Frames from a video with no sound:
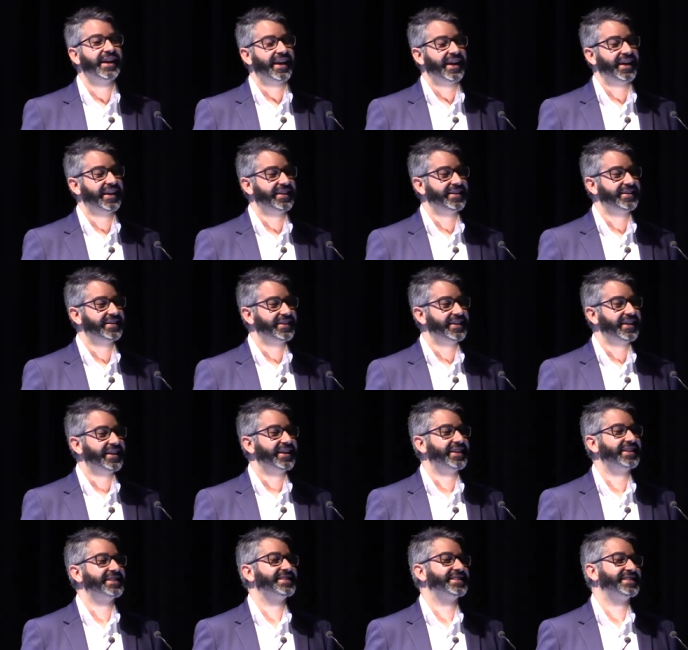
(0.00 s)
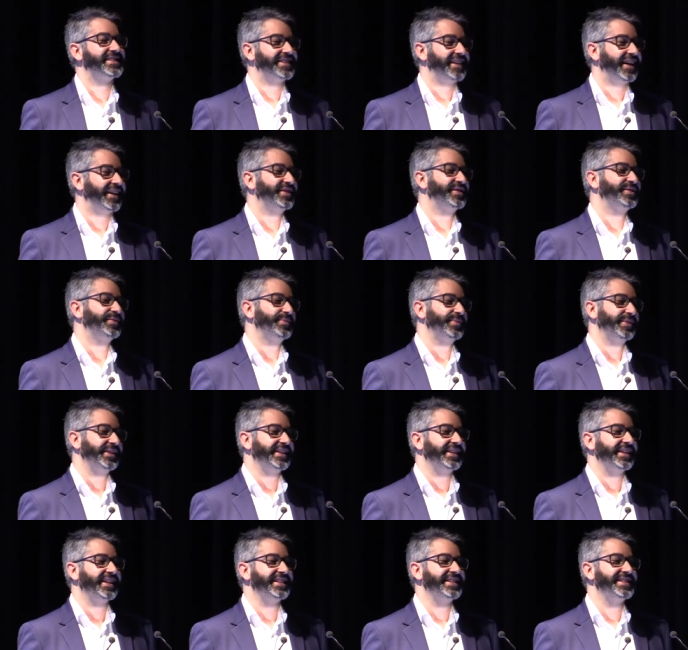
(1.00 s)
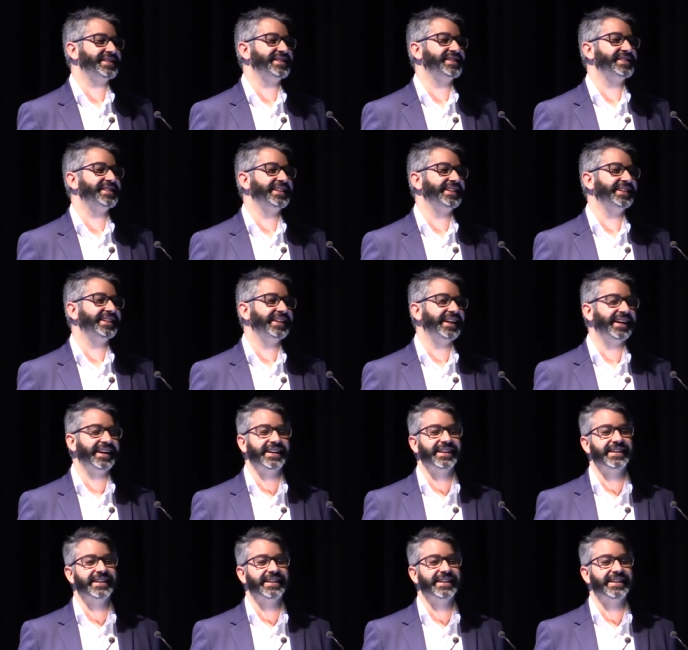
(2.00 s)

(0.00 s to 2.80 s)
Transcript: And it's also really nice to see